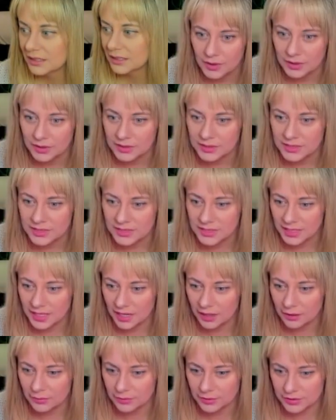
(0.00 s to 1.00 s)
Let's see
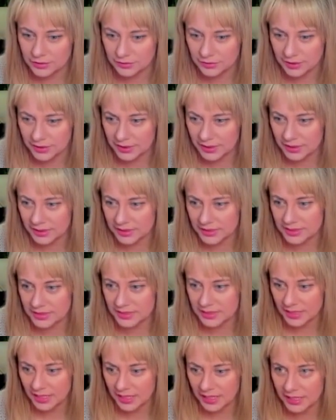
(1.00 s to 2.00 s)
how we're doing
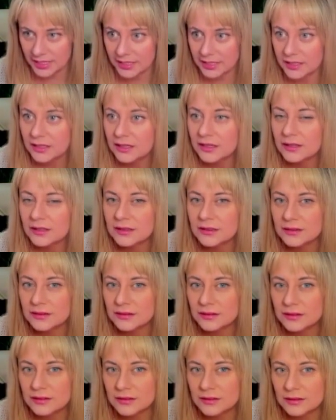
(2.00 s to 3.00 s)
inside.
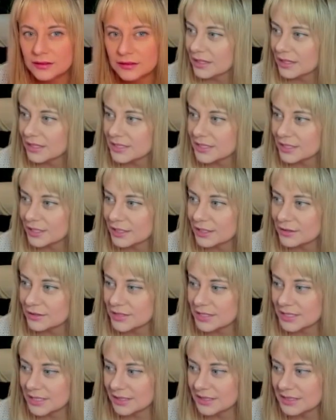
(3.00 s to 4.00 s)
Let's look at those
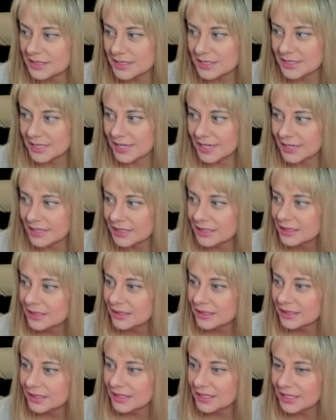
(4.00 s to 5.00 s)
skills then.
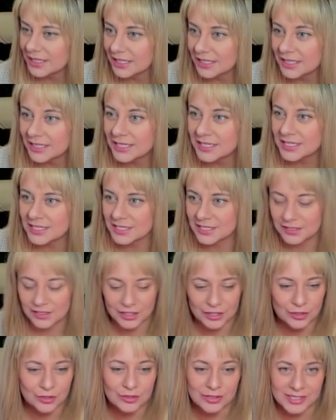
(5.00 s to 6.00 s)
Healing
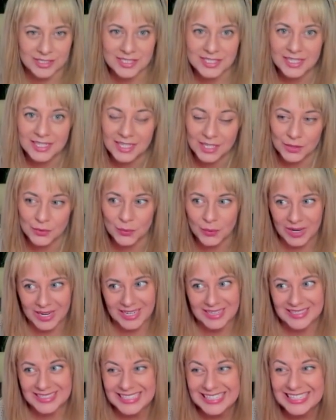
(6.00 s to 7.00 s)
0. Krista can
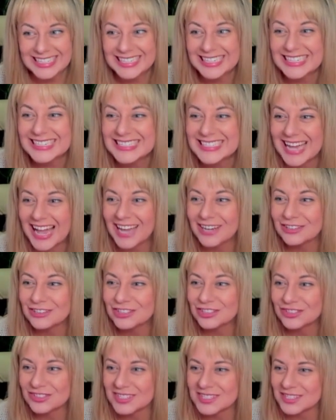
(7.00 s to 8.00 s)
wait because I don't
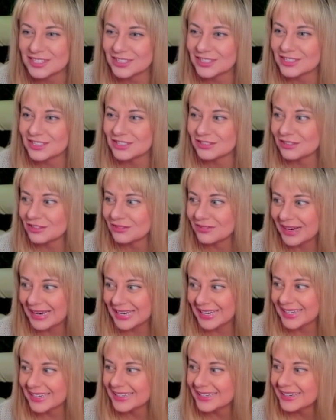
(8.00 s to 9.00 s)
trust her to do it right.